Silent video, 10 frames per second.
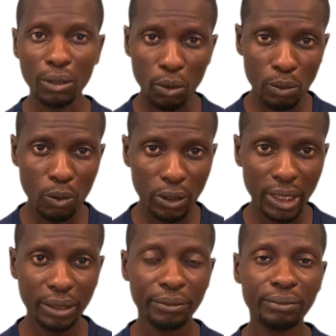Good
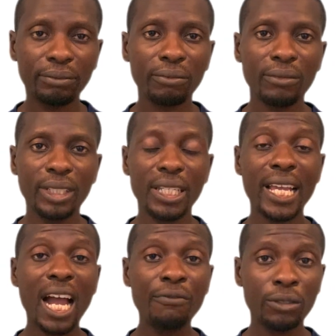morning. In the
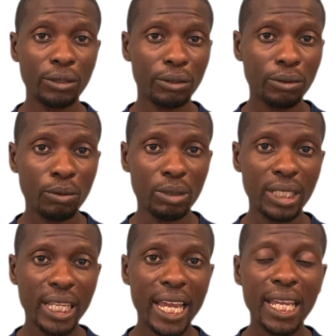afternoon, we
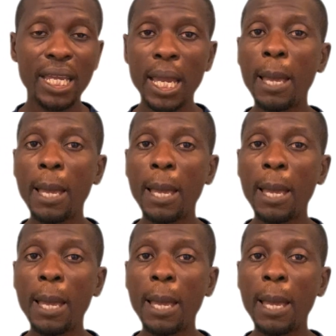say